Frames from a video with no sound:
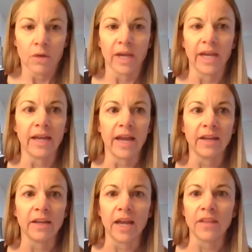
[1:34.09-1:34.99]
Okay,
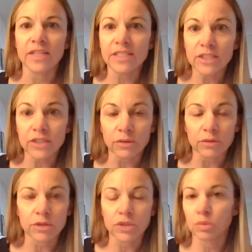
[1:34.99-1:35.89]
and this is
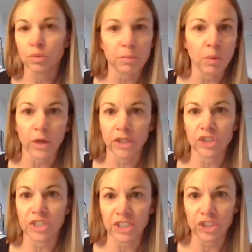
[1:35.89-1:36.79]
super important
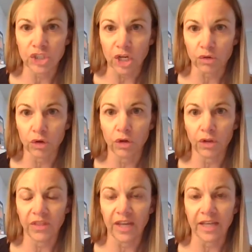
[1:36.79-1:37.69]
just in
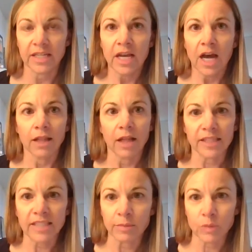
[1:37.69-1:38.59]
general, that a lot
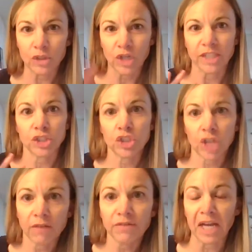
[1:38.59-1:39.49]
of times we try and
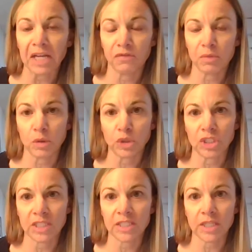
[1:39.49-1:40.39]
shove negative
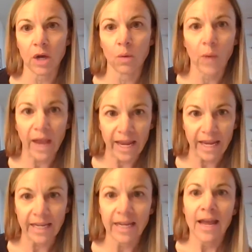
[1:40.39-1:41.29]
emotions
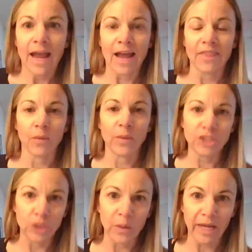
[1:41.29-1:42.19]
away, and then we
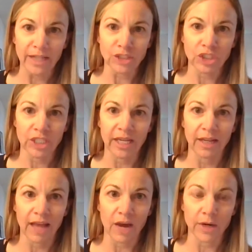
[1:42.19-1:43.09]
don't actually
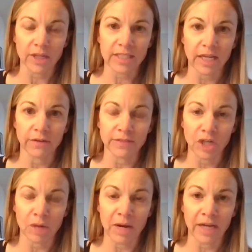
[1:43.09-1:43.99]
allow ourselves and
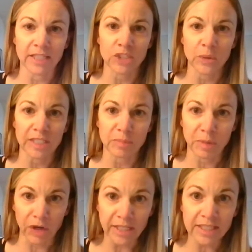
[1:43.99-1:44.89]
our bodies to
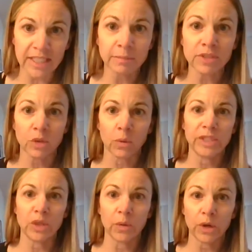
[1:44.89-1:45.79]
experience them, so
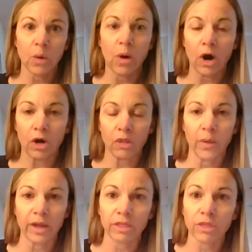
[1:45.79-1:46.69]
we don't go all the
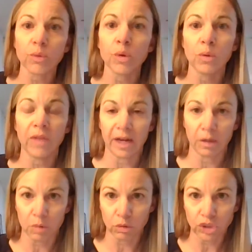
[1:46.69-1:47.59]
way through that
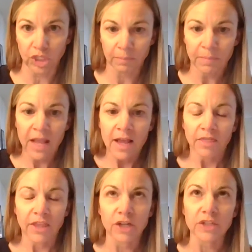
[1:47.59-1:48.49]
emotion.
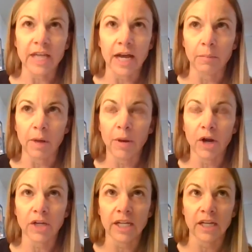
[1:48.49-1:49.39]
There's a
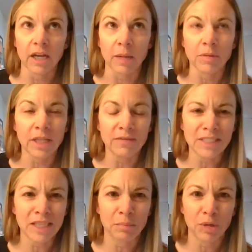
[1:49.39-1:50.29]
part in, I believe
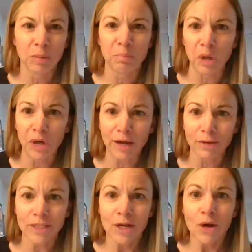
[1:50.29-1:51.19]
it's in the book
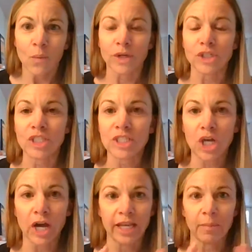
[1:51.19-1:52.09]
Burnout, where she's
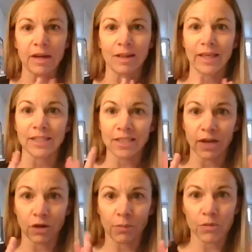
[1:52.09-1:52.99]
talking about it like a
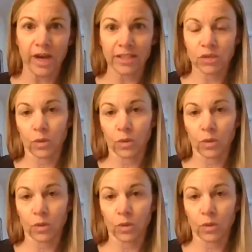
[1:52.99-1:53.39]
tunnel, right?